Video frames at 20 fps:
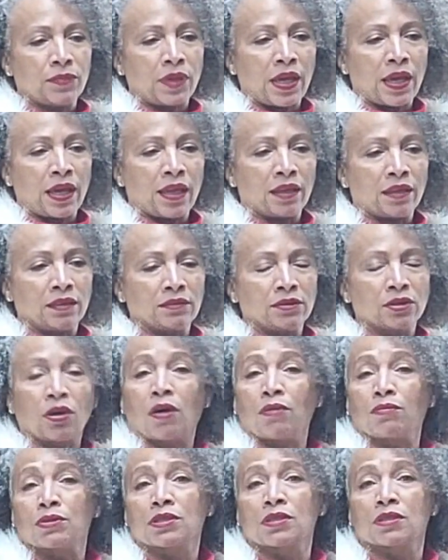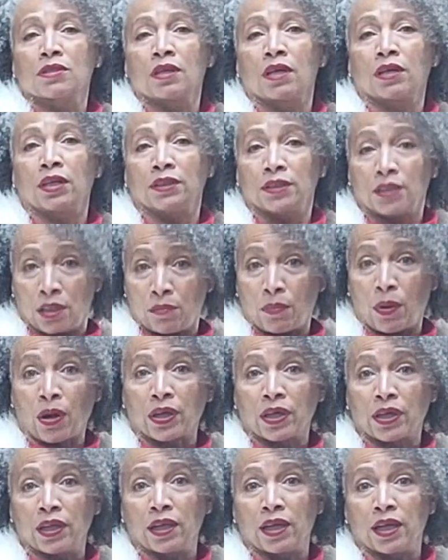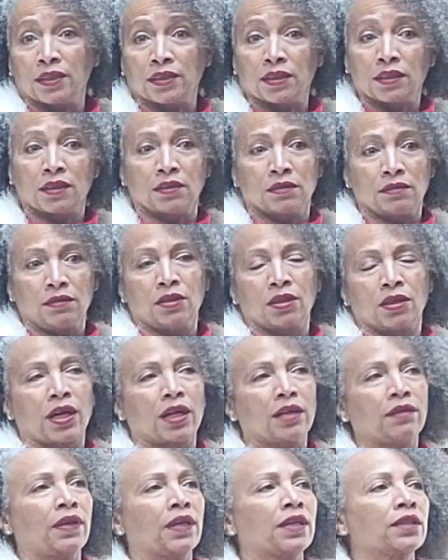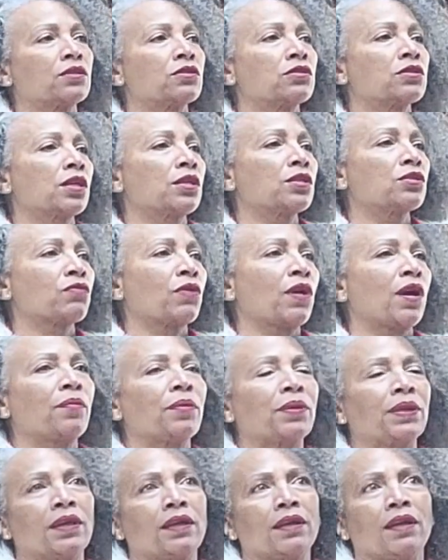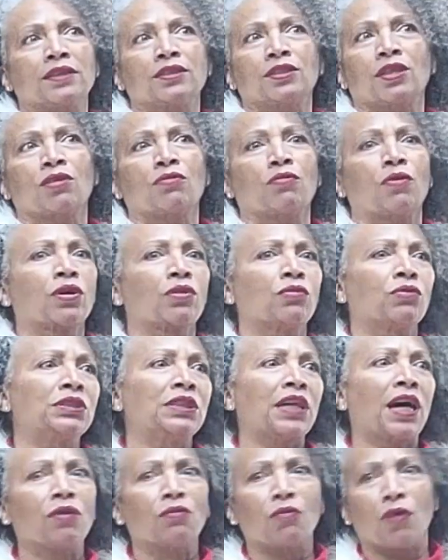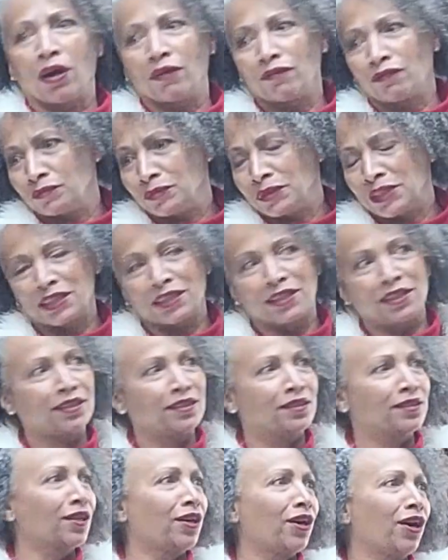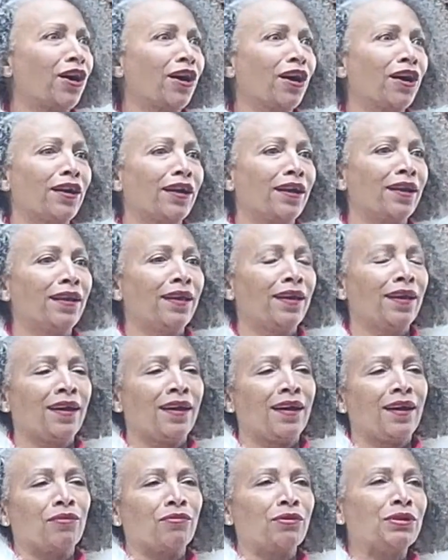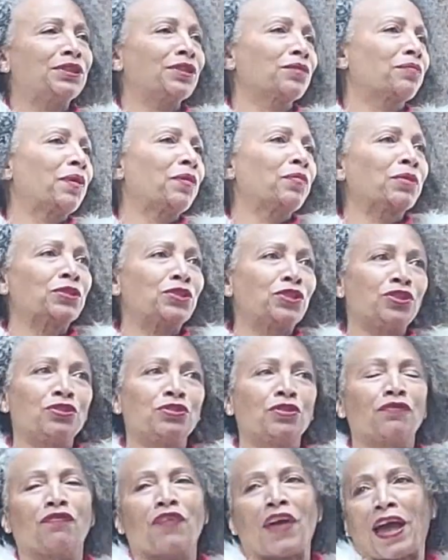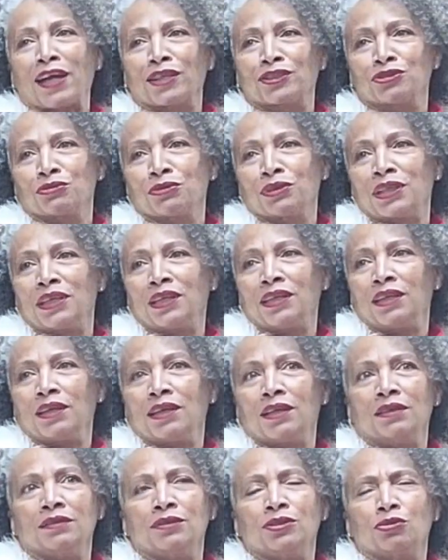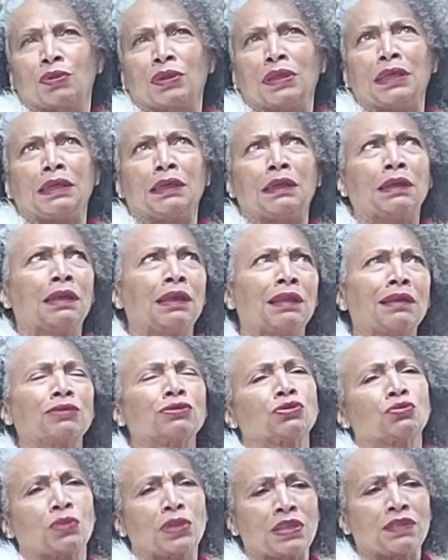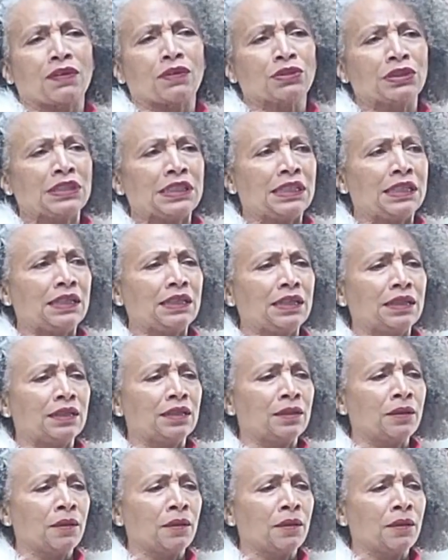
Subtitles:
and so I was there. I did the marketing. I did, you know, kind of like their sales rep, and then I started working with Don Juan from Dignity Cigar, and we took people to the factory in 2013